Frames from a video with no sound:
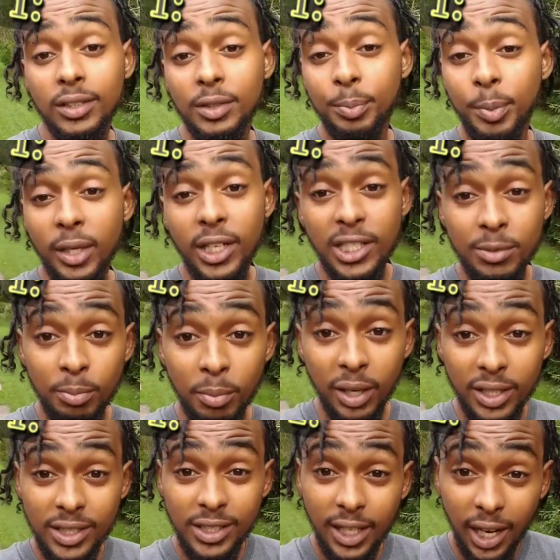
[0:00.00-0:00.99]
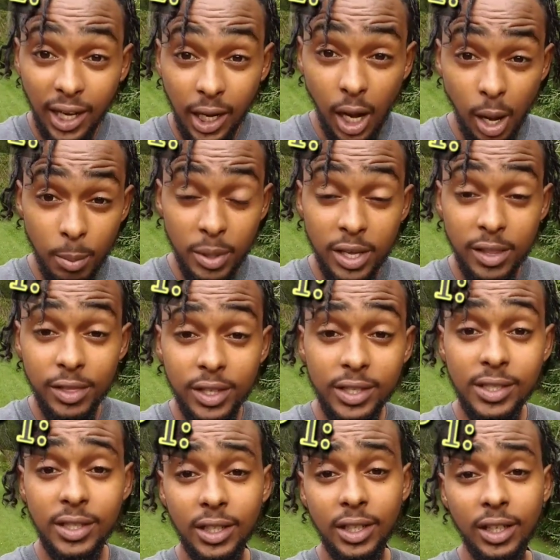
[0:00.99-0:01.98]
spend as much time in the
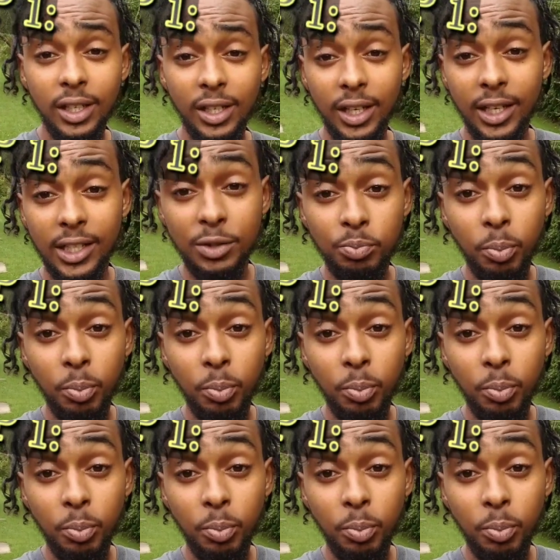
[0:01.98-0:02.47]
sun as